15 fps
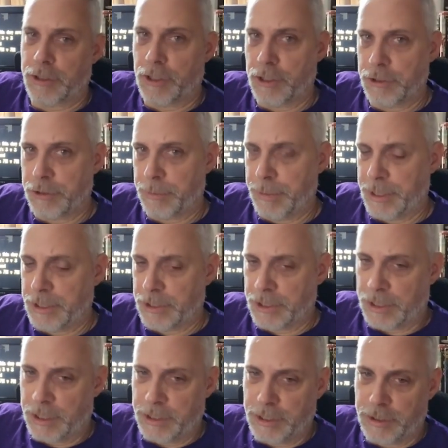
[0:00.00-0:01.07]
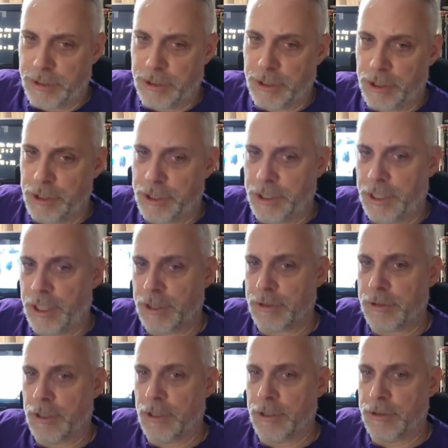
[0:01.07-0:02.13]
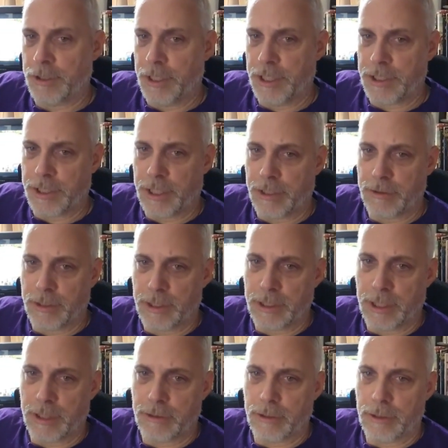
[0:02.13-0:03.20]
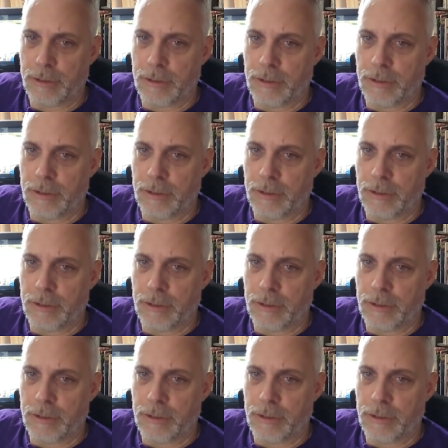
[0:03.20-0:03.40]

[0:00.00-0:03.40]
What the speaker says: 100 because I didn't charge you the extra 100, etc., etc.